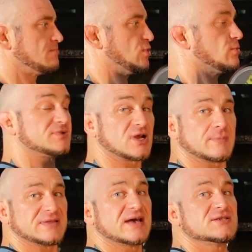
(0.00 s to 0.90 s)
Boom, talk
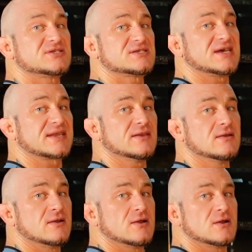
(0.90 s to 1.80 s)
about that in just a second.
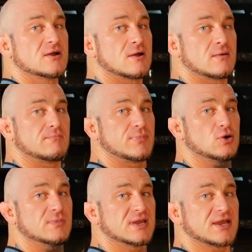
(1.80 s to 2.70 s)

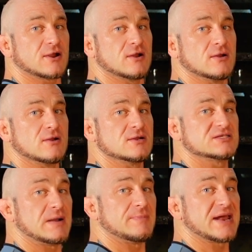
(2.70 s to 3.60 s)
Boom, here. So
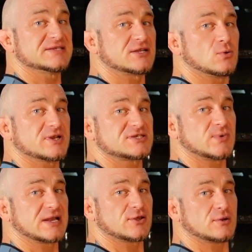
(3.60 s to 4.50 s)
my body's gonna wanna
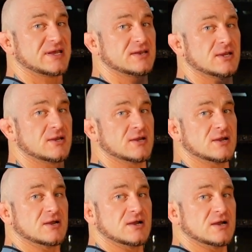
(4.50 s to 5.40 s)
swing a little bit.
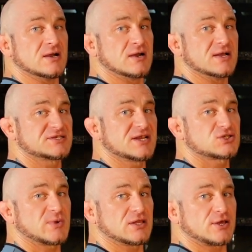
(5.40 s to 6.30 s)
It's gonna
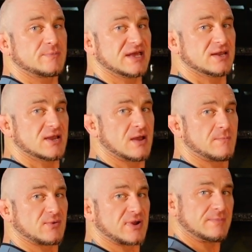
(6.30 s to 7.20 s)
swing a little bit,
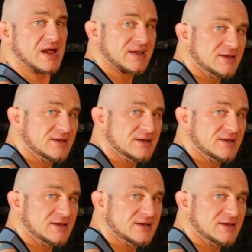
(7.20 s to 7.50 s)
but what I'm not